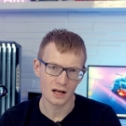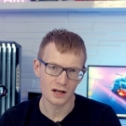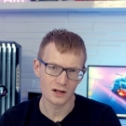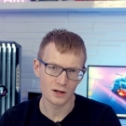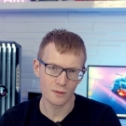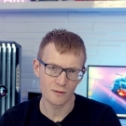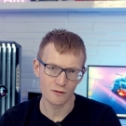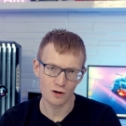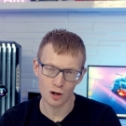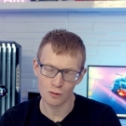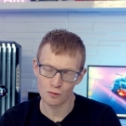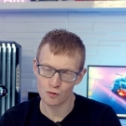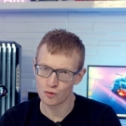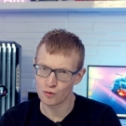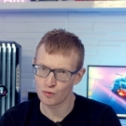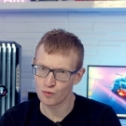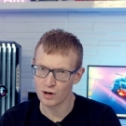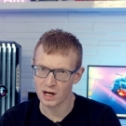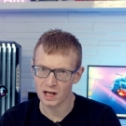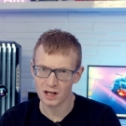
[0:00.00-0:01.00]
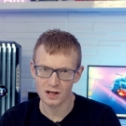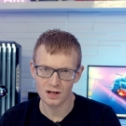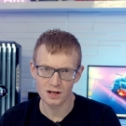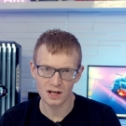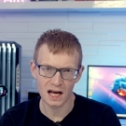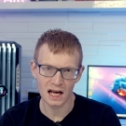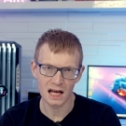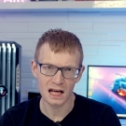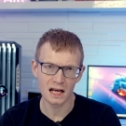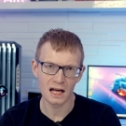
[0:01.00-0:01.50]
So we've got a great
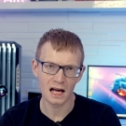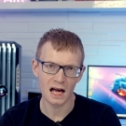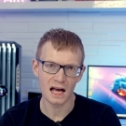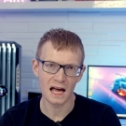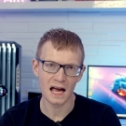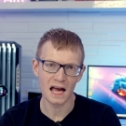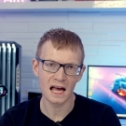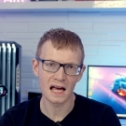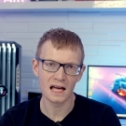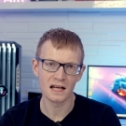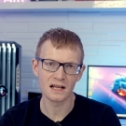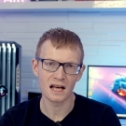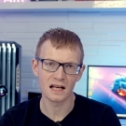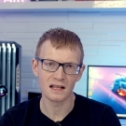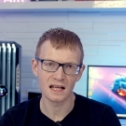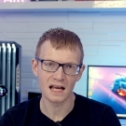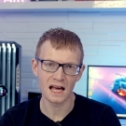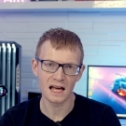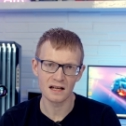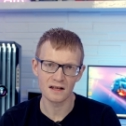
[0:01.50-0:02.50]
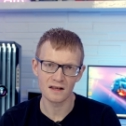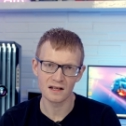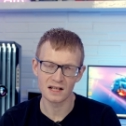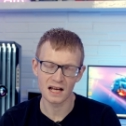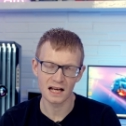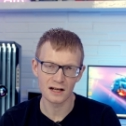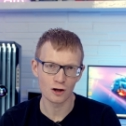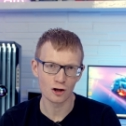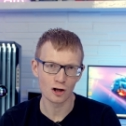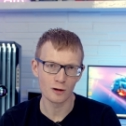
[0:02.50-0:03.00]
day ahead. At the end of the
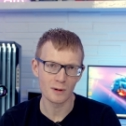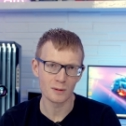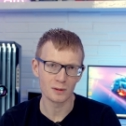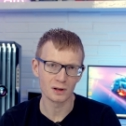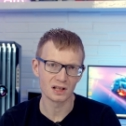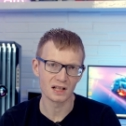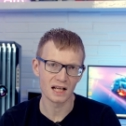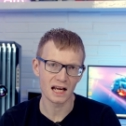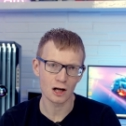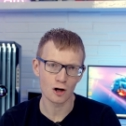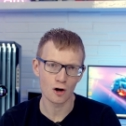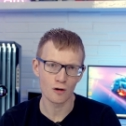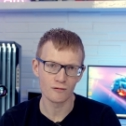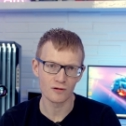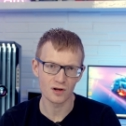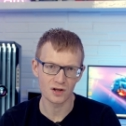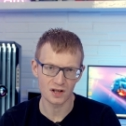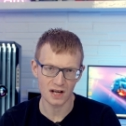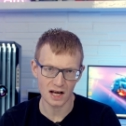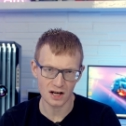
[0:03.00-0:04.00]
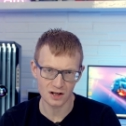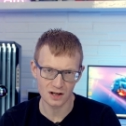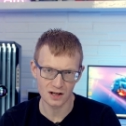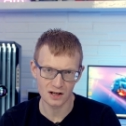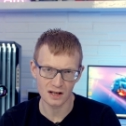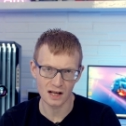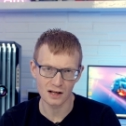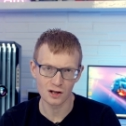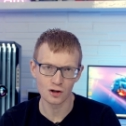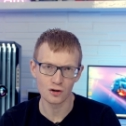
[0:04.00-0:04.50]
day, you're going to be able to tick off the
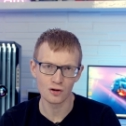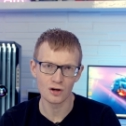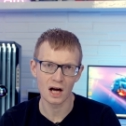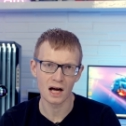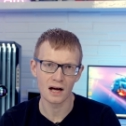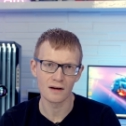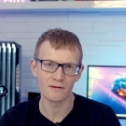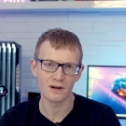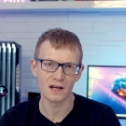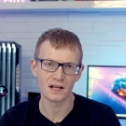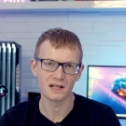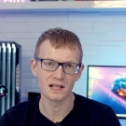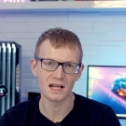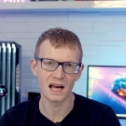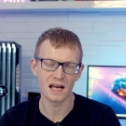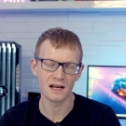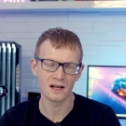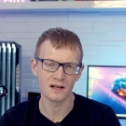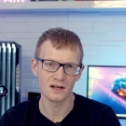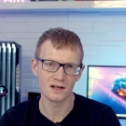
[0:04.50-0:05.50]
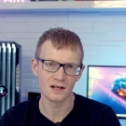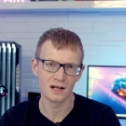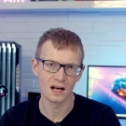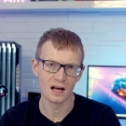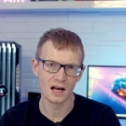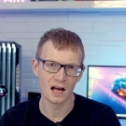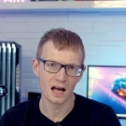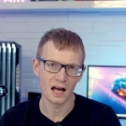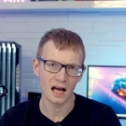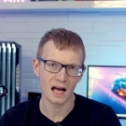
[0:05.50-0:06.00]
sessions that you have attended
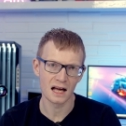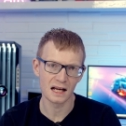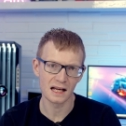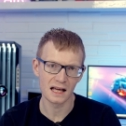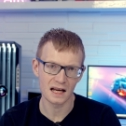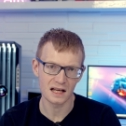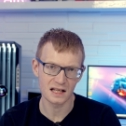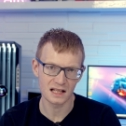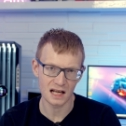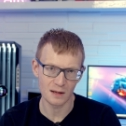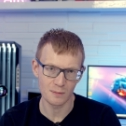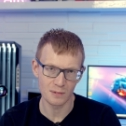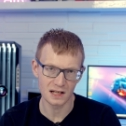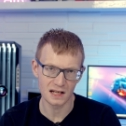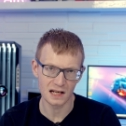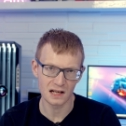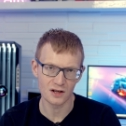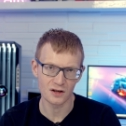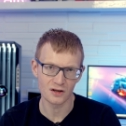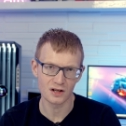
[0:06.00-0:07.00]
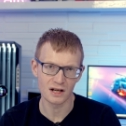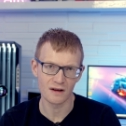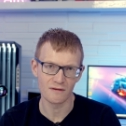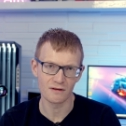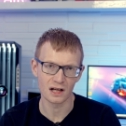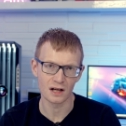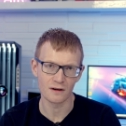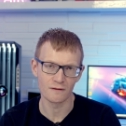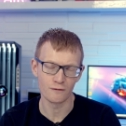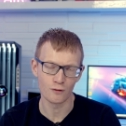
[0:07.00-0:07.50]
and get a CPD
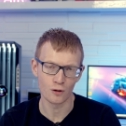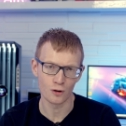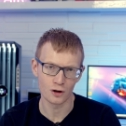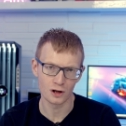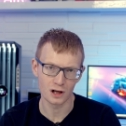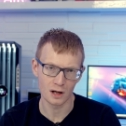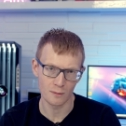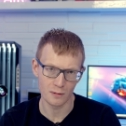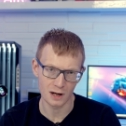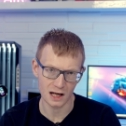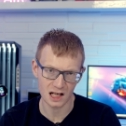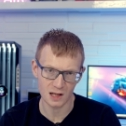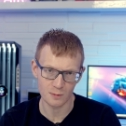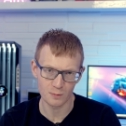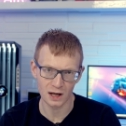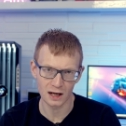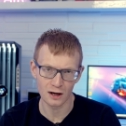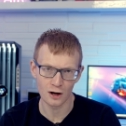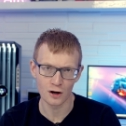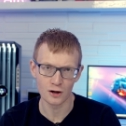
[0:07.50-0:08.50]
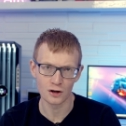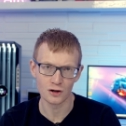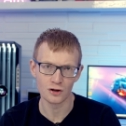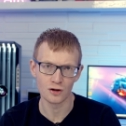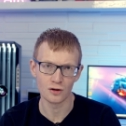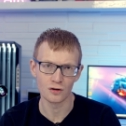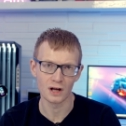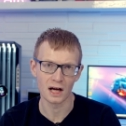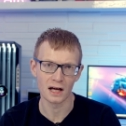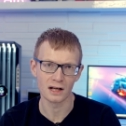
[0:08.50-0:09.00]
certificate for it. And we'll explain how to
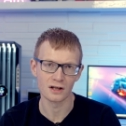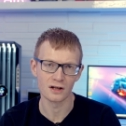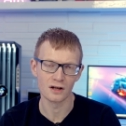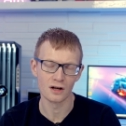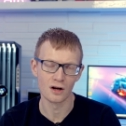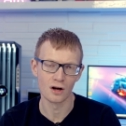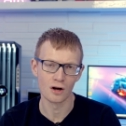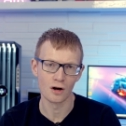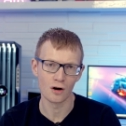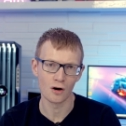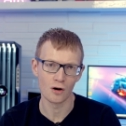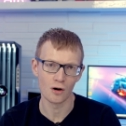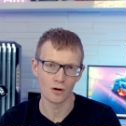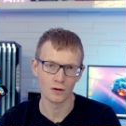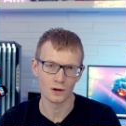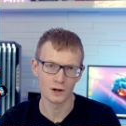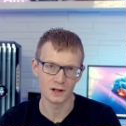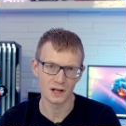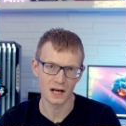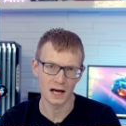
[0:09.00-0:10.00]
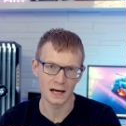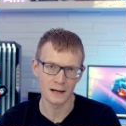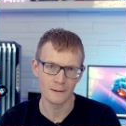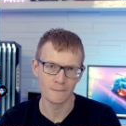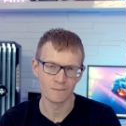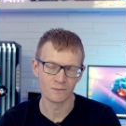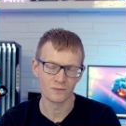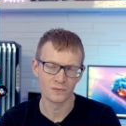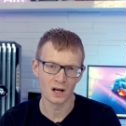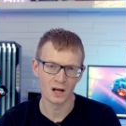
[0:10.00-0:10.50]
do that on the day.